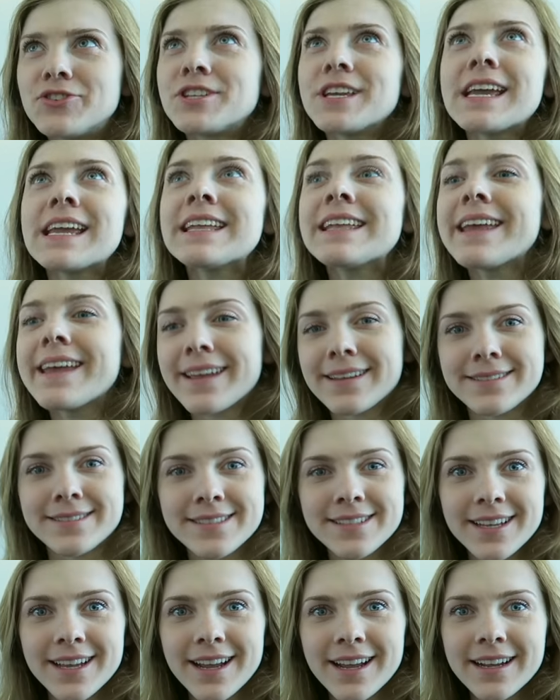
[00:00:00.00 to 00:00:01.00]

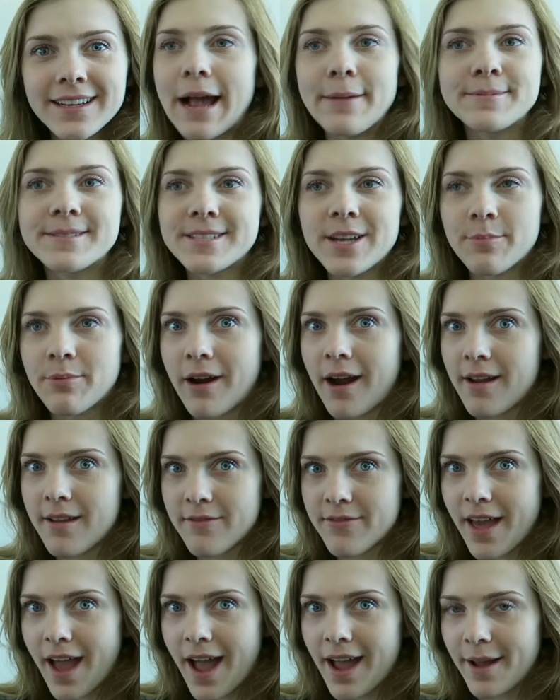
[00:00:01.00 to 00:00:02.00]
Genius! I'm still proud
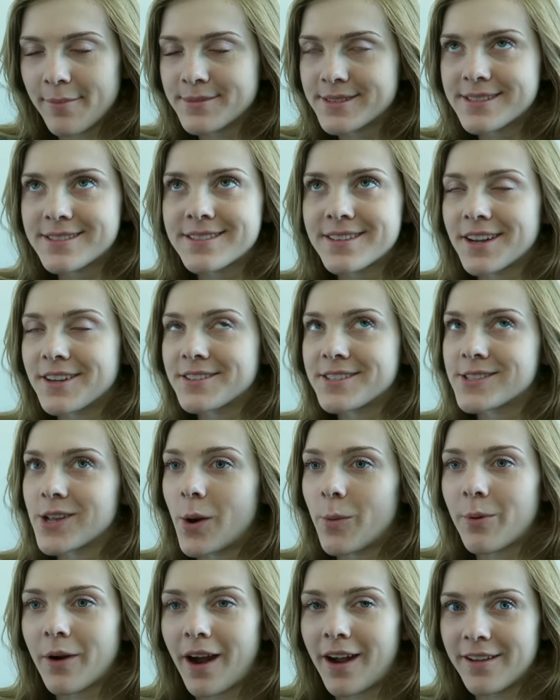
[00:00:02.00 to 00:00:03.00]
of that. I'm still
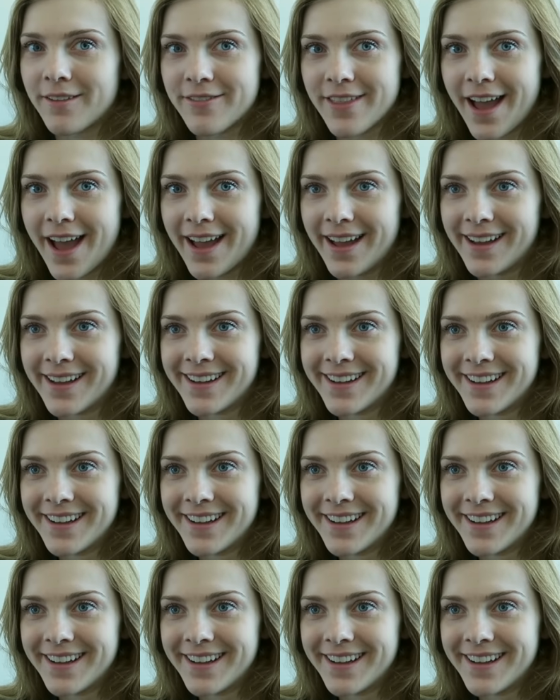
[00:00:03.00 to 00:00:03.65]
so proud of that.